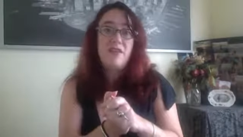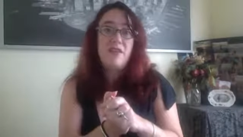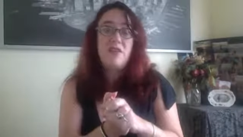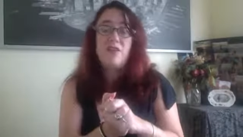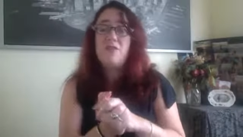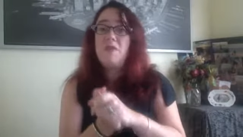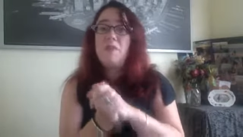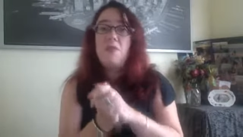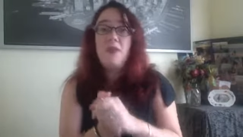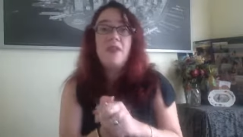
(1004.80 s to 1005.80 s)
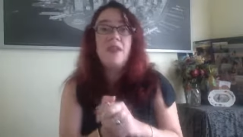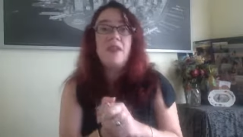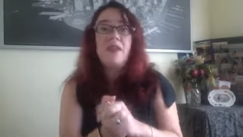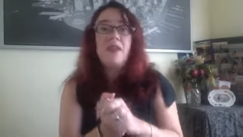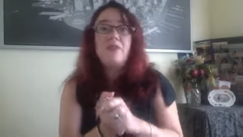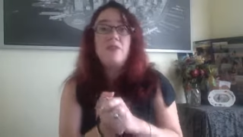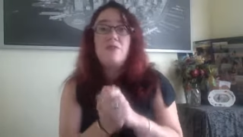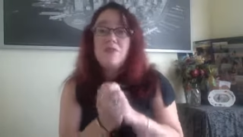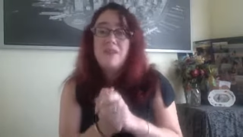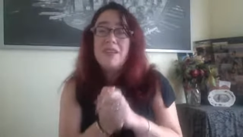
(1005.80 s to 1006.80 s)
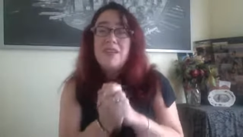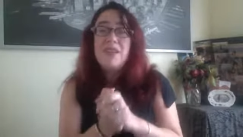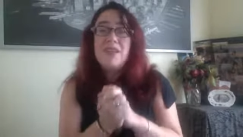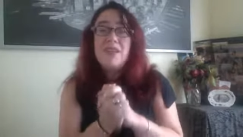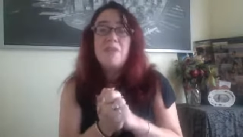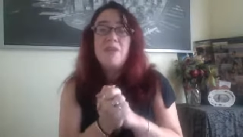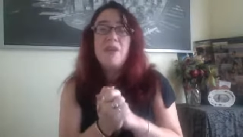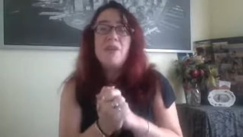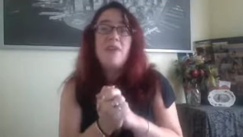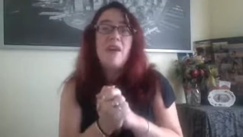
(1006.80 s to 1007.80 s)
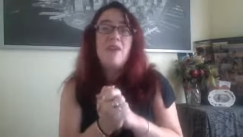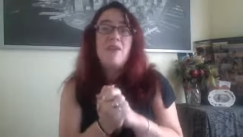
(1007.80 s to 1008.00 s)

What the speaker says: And you have to be willing to really take a deep look at that.